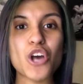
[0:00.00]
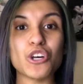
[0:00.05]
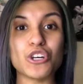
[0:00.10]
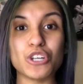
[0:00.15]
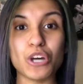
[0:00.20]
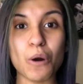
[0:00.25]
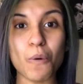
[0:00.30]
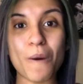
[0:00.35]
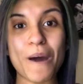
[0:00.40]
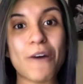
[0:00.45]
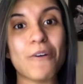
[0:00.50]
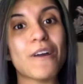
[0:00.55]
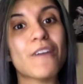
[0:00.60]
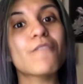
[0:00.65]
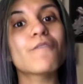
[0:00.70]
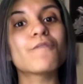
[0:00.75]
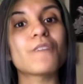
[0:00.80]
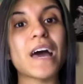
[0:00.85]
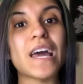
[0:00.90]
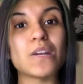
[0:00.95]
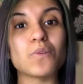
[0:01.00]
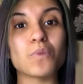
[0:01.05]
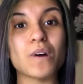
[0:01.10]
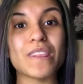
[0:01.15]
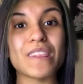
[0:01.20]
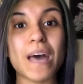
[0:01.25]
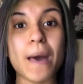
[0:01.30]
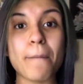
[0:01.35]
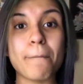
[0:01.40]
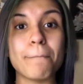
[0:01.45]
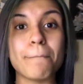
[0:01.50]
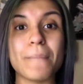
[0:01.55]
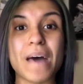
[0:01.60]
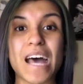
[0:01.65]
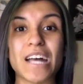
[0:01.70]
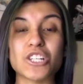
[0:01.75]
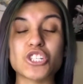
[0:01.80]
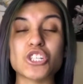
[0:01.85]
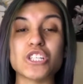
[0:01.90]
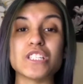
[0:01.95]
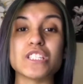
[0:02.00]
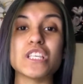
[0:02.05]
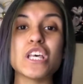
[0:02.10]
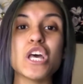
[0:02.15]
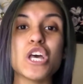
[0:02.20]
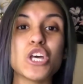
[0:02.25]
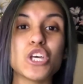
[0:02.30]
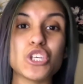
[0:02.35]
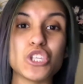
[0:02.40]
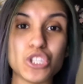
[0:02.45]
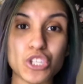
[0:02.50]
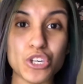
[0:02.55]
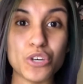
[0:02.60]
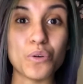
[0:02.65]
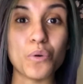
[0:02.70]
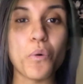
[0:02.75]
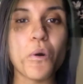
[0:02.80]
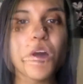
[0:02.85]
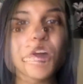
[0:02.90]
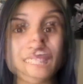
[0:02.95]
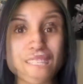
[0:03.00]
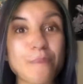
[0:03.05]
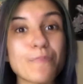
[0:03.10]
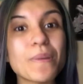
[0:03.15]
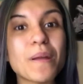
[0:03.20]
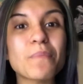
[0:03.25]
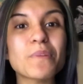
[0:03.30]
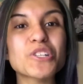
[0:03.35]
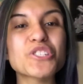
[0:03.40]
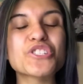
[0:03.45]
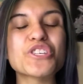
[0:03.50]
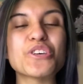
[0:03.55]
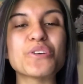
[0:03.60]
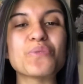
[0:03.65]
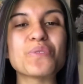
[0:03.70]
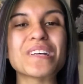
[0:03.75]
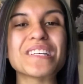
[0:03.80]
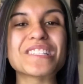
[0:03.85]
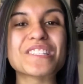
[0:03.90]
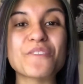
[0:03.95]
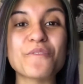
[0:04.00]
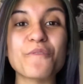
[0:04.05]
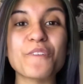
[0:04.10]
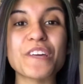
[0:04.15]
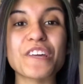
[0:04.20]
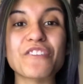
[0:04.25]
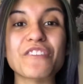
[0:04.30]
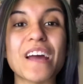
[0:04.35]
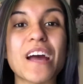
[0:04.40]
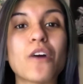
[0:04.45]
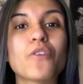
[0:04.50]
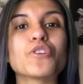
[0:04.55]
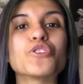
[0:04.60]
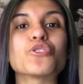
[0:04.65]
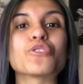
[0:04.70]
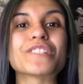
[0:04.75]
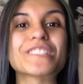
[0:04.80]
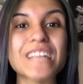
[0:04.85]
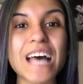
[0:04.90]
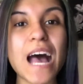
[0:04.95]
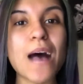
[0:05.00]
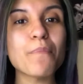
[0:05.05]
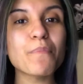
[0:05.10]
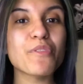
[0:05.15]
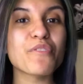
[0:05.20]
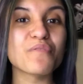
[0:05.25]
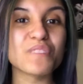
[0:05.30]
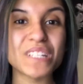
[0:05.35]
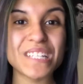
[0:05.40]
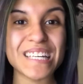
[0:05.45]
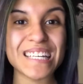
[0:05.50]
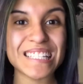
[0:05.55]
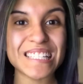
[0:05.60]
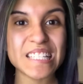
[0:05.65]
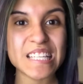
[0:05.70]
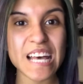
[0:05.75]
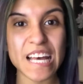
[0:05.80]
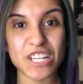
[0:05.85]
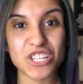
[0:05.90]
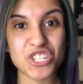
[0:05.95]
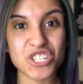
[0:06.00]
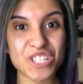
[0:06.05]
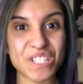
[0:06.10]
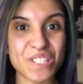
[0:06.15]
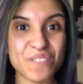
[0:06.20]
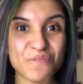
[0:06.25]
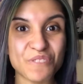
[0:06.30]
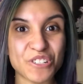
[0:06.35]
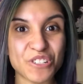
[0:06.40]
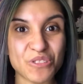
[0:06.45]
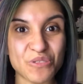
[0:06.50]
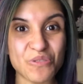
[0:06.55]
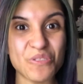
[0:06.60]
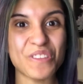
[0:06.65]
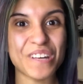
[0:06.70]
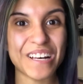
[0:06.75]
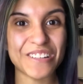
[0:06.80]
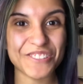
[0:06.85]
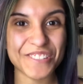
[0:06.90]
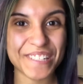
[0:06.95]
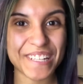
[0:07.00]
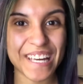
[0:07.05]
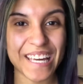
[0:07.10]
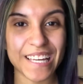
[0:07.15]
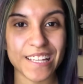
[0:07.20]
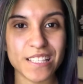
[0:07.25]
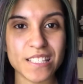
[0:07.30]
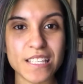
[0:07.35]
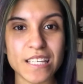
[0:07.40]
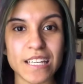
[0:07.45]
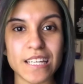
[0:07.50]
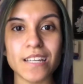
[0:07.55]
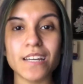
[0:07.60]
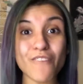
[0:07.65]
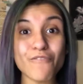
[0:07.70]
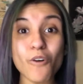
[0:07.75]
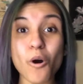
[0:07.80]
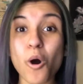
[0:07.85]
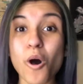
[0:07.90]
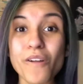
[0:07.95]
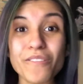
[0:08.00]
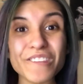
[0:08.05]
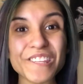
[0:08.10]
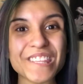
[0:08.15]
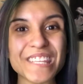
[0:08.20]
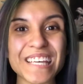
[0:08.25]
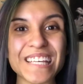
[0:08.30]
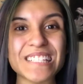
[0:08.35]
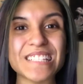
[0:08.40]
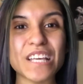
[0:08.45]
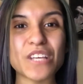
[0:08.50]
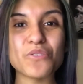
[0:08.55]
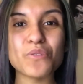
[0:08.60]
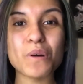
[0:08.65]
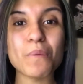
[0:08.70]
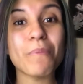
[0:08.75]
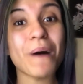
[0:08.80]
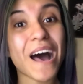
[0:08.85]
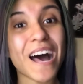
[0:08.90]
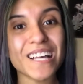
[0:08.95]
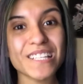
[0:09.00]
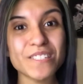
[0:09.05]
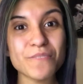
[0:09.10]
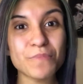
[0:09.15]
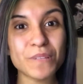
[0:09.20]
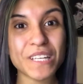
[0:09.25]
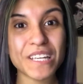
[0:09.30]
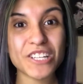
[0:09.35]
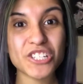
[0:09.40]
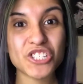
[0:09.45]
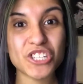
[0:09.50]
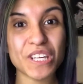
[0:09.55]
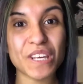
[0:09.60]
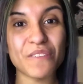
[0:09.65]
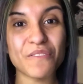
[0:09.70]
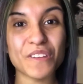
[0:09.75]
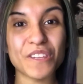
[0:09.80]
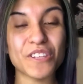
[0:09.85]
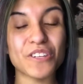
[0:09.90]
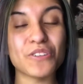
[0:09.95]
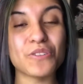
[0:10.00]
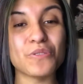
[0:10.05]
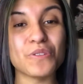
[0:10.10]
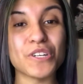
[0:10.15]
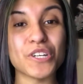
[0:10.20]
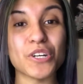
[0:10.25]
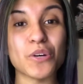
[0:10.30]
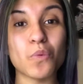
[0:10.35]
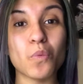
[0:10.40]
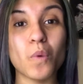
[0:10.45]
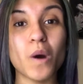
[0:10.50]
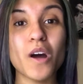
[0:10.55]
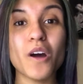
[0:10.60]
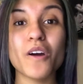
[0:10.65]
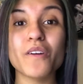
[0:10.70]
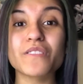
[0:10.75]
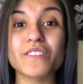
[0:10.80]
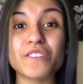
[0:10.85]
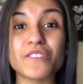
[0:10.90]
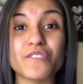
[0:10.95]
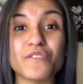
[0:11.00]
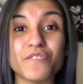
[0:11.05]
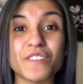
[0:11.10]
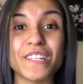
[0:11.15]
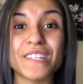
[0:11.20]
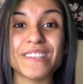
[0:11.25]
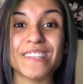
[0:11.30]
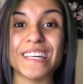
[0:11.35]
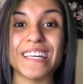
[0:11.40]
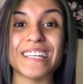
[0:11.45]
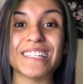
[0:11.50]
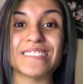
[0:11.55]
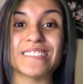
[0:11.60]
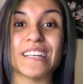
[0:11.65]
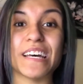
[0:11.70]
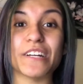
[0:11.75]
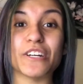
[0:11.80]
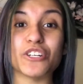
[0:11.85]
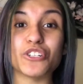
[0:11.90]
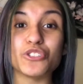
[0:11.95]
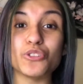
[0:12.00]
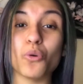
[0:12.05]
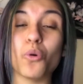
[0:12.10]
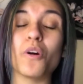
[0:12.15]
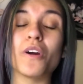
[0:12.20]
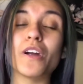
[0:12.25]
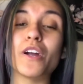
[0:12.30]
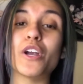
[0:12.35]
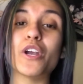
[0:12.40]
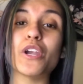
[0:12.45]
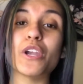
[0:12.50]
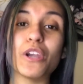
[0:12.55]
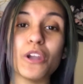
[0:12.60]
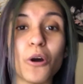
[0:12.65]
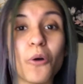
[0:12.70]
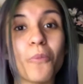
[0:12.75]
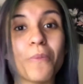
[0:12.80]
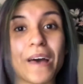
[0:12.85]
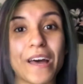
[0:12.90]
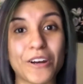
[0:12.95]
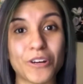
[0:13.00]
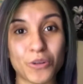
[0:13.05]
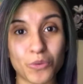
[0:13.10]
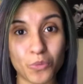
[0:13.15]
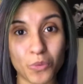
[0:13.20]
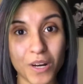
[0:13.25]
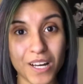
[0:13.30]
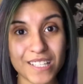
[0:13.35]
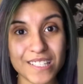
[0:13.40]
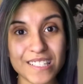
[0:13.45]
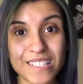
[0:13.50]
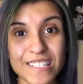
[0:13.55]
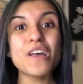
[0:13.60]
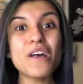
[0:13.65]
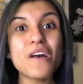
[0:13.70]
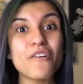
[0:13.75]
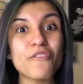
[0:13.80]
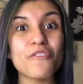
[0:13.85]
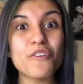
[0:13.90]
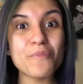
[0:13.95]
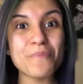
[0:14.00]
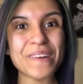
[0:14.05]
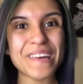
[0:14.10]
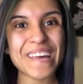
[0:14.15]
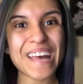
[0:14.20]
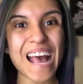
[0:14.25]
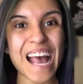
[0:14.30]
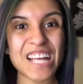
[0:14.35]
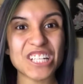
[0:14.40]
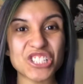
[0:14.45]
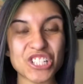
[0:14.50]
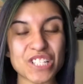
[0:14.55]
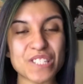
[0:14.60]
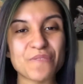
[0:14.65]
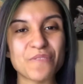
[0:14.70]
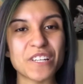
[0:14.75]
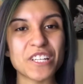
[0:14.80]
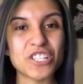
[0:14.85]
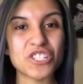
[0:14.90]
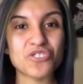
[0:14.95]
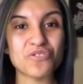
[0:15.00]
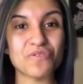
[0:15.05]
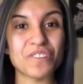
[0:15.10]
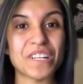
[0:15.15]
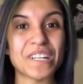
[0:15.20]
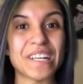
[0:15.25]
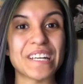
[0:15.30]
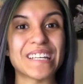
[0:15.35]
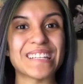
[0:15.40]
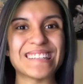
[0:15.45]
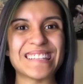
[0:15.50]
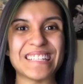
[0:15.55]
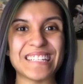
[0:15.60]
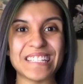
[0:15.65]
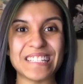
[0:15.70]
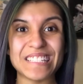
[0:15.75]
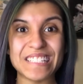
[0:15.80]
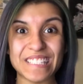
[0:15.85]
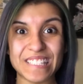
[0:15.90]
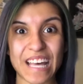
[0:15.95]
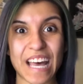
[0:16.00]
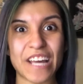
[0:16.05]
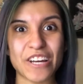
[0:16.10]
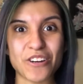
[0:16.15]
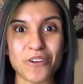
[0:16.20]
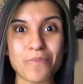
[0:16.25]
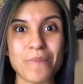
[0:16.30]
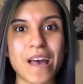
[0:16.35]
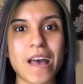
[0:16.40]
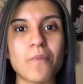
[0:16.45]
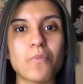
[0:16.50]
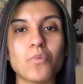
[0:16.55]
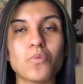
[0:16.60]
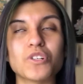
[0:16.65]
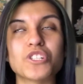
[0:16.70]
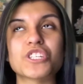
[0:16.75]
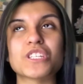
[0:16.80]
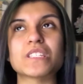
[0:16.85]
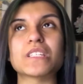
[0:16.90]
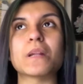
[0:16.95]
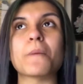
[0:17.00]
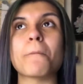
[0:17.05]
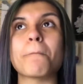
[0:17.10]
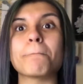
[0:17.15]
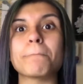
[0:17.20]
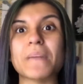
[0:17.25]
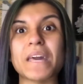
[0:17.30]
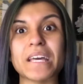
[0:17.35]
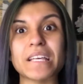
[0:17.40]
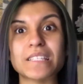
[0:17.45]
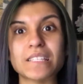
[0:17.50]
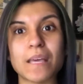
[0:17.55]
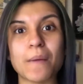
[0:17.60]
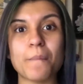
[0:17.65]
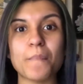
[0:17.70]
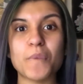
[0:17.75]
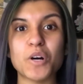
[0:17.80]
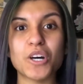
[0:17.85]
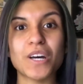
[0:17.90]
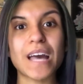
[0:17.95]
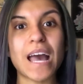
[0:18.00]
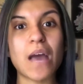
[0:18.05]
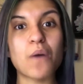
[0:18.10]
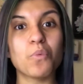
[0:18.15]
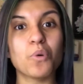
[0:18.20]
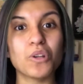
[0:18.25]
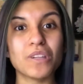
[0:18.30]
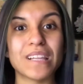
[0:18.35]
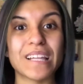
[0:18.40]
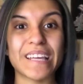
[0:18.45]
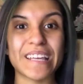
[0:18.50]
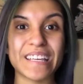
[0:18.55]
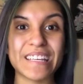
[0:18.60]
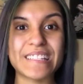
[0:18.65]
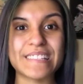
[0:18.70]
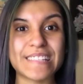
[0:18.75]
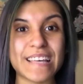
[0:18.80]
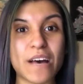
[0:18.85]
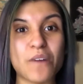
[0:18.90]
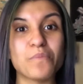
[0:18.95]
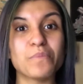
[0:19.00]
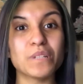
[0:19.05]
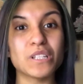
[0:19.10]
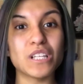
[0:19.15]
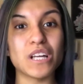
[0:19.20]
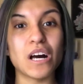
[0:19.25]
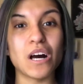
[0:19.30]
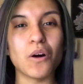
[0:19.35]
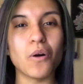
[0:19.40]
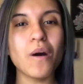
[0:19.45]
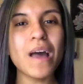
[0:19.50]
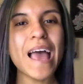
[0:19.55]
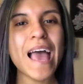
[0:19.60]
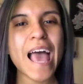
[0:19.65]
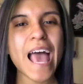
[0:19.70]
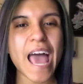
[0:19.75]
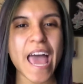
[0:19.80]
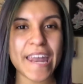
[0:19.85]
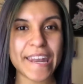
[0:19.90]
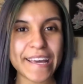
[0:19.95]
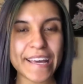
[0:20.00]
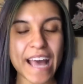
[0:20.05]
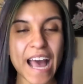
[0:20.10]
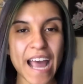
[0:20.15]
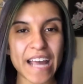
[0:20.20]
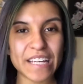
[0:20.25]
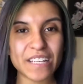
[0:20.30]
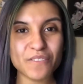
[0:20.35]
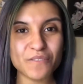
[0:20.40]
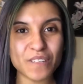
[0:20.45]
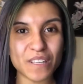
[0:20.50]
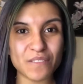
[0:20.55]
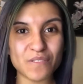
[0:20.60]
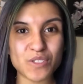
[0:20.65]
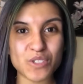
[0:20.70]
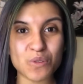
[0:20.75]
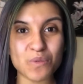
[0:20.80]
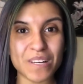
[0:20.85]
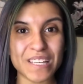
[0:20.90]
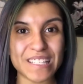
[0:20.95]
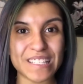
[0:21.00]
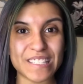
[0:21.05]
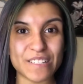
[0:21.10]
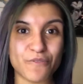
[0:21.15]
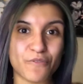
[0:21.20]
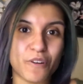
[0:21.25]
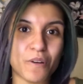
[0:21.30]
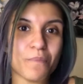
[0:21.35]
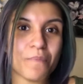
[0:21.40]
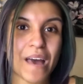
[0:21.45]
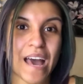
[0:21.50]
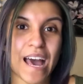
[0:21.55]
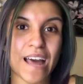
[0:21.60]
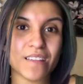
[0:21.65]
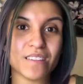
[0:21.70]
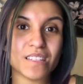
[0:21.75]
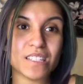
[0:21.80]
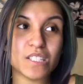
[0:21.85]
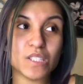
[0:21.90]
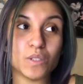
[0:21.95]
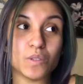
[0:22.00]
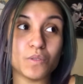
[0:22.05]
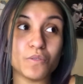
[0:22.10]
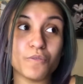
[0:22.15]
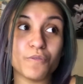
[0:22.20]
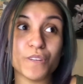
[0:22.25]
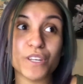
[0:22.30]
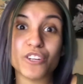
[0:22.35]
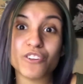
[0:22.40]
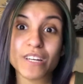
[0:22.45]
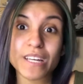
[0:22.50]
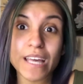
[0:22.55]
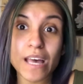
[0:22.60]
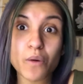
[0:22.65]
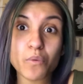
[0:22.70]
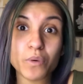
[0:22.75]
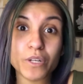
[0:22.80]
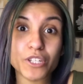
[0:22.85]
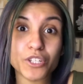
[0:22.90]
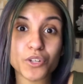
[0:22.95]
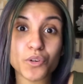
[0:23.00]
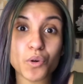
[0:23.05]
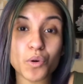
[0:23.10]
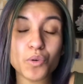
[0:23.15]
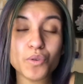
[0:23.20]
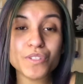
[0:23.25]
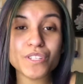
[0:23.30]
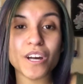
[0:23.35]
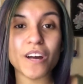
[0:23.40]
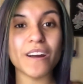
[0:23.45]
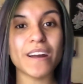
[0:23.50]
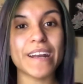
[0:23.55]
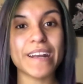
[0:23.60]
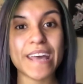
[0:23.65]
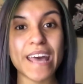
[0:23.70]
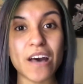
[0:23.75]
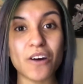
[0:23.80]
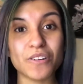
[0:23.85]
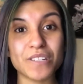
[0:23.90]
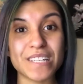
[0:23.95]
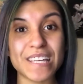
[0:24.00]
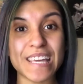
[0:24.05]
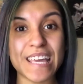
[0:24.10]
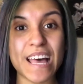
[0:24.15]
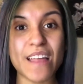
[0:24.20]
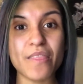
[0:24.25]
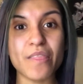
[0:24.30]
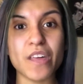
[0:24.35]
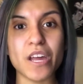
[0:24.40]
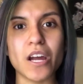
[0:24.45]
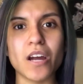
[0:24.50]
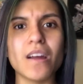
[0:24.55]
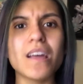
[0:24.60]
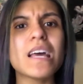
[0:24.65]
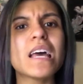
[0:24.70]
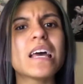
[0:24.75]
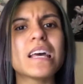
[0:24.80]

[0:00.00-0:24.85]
Go out and find one that matches you. Tip number 2 is to figure out your top 3 intentions for 2018. Of all the things that you could possibly achieve in the new year, what are the 3 things that are your no matter whats? For me, I just finished reading The Desire Map, which is an amazing book. I will link it down below, and it kind of gives you a different path to figuring out what your goals are and how to get there.